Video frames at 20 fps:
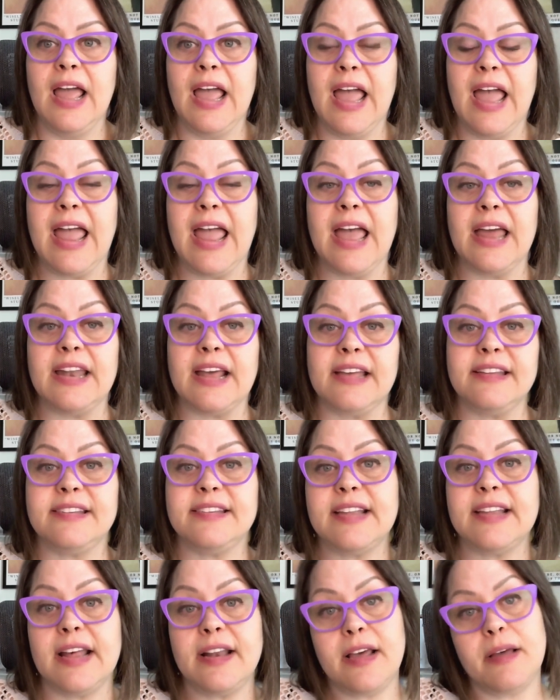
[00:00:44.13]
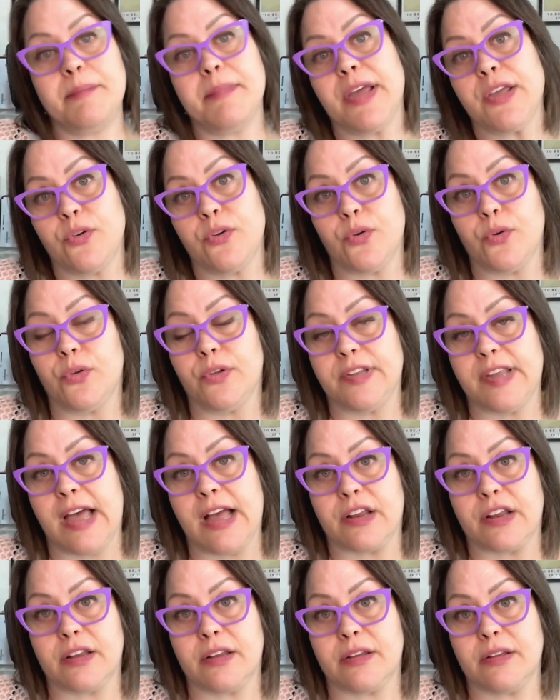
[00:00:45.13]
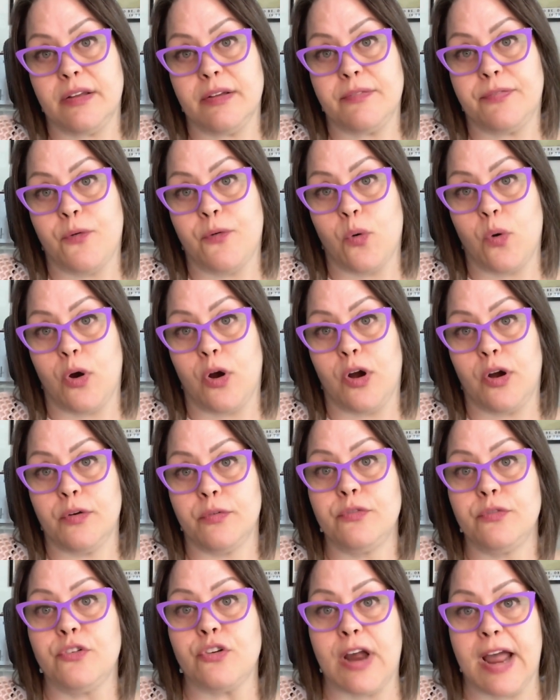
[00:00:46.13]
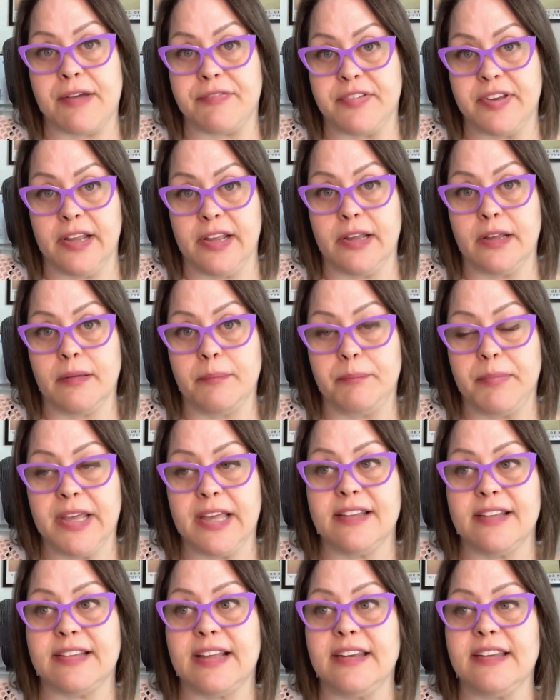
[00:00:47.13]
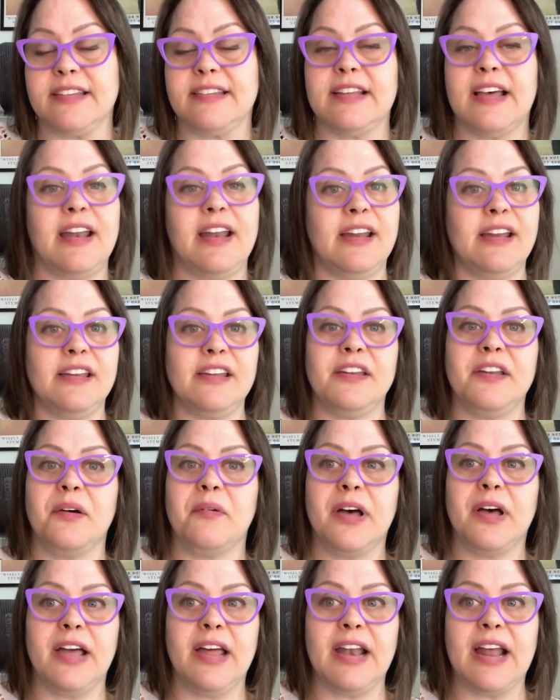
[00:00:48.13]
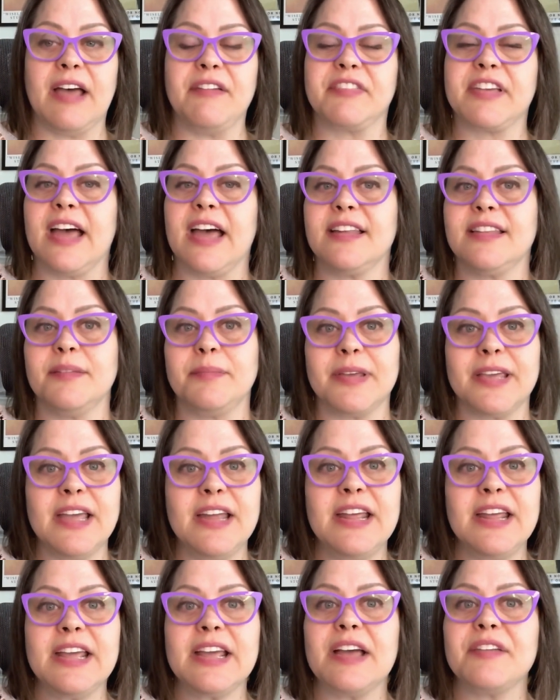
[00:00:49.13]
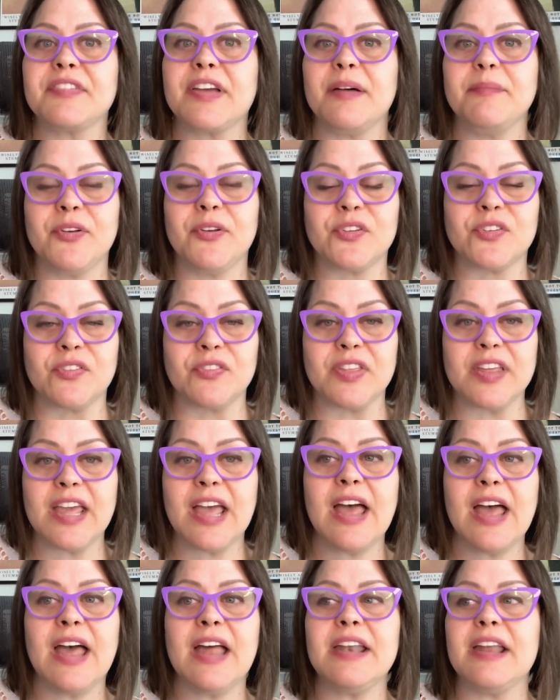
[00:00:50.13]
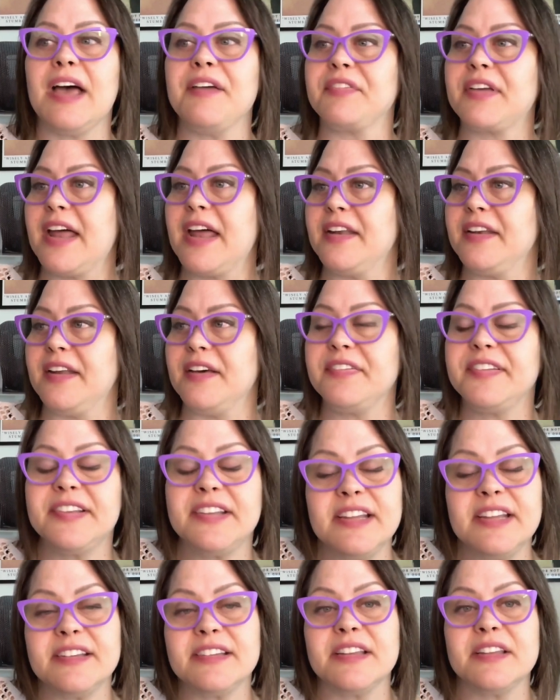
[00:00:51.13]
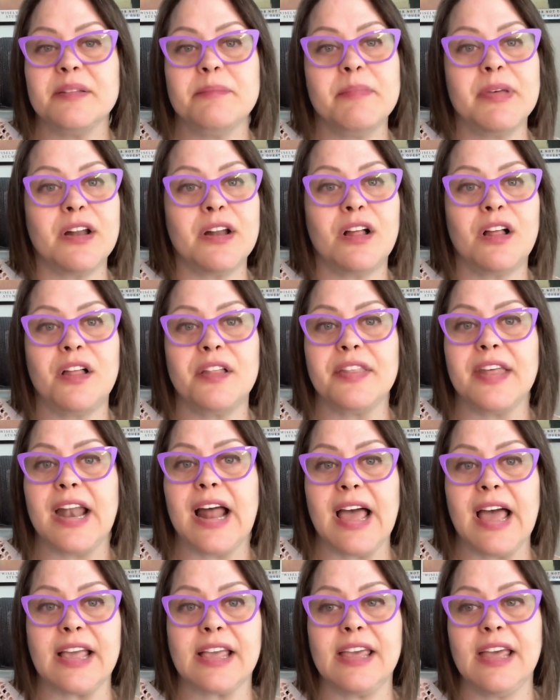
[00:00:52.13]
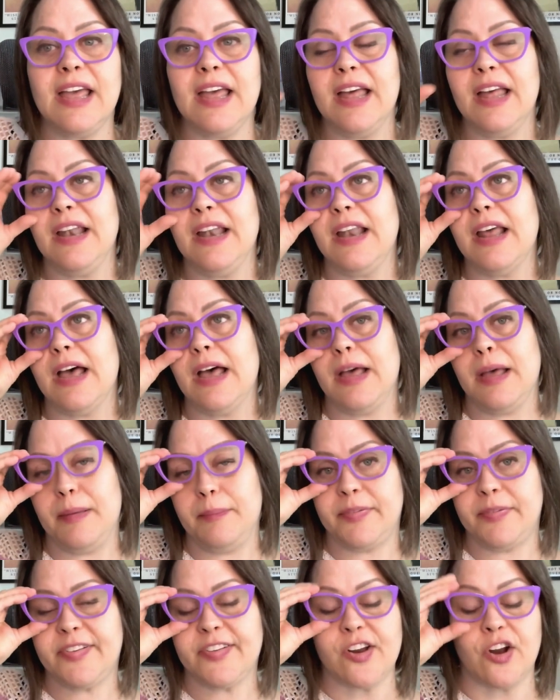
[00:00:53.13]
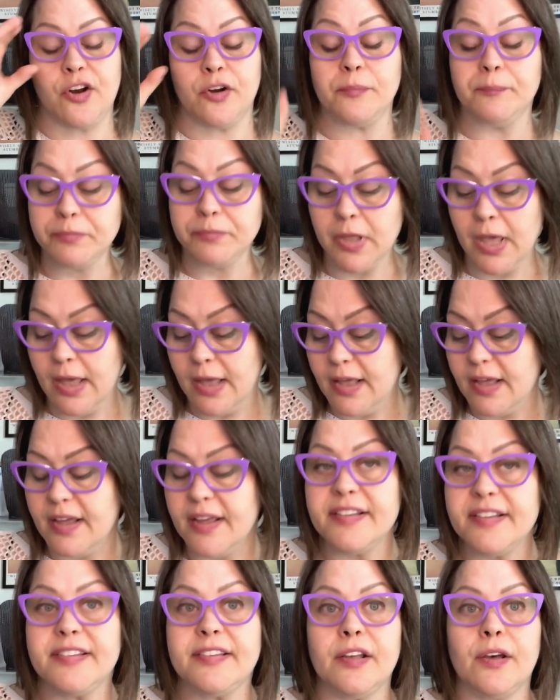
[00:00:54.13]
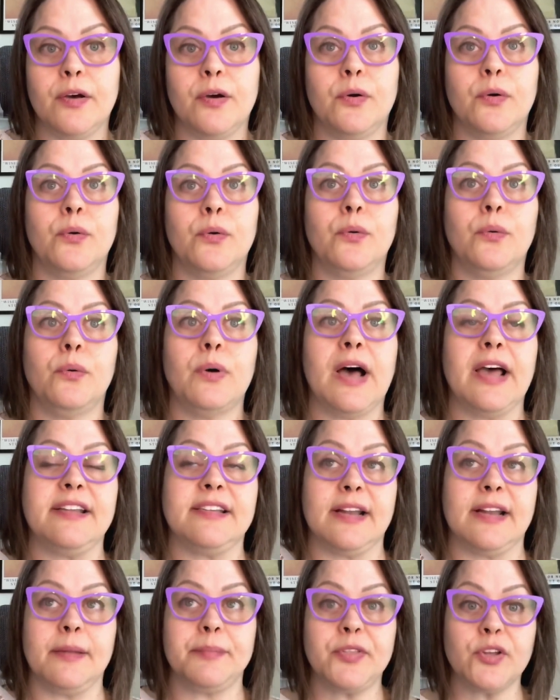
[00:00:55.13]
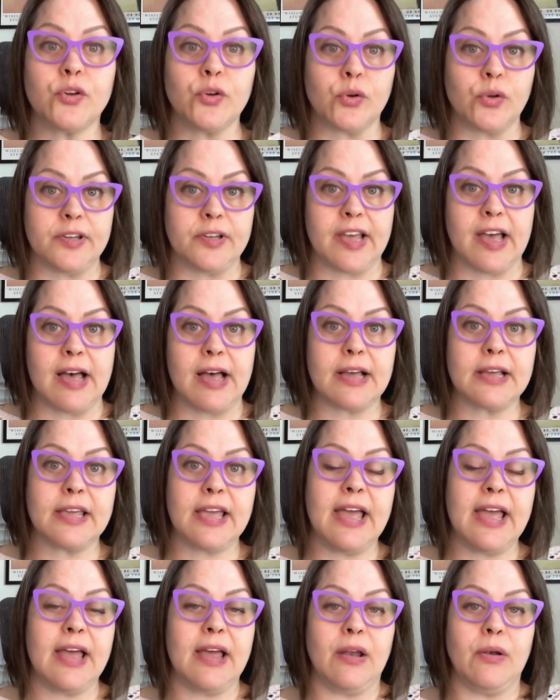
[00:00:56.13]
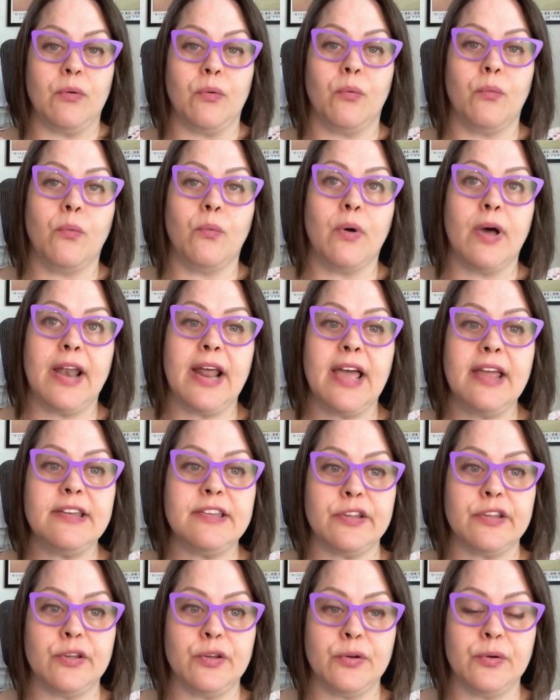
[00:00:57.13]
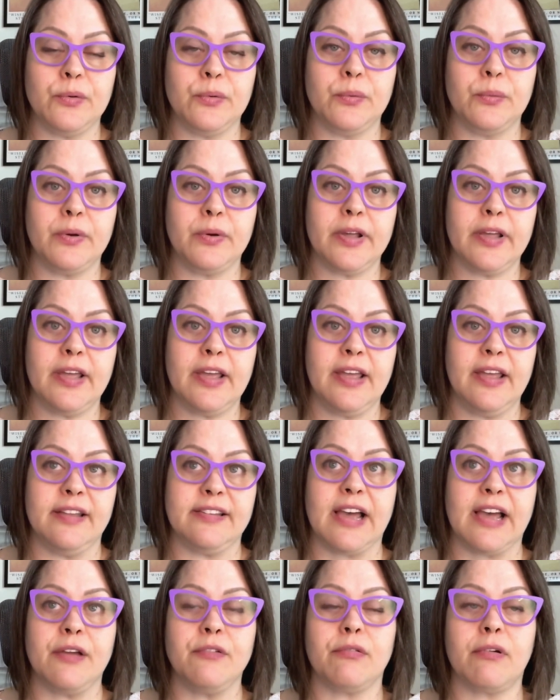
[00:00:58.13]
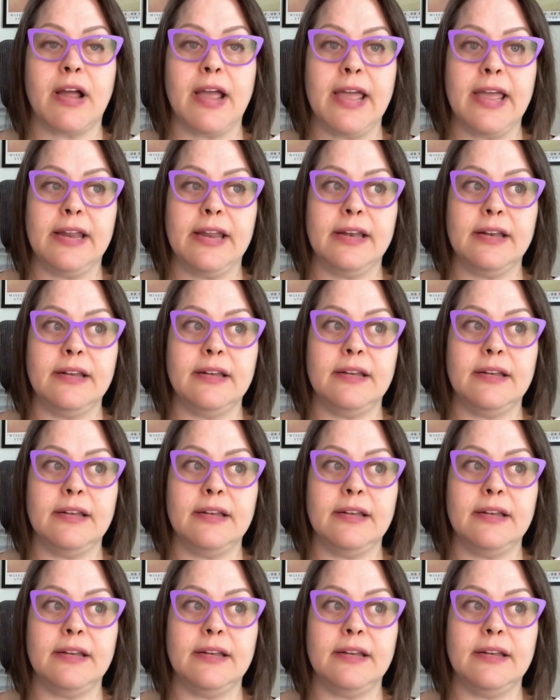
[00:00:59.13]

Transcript: and I set up my Google Doc for drafting because I decided, you know what, I've got the beginning, I've got most of the end, I've got enough scenes in the middle that I can start. So I set up the Google Doc, and what I do is I write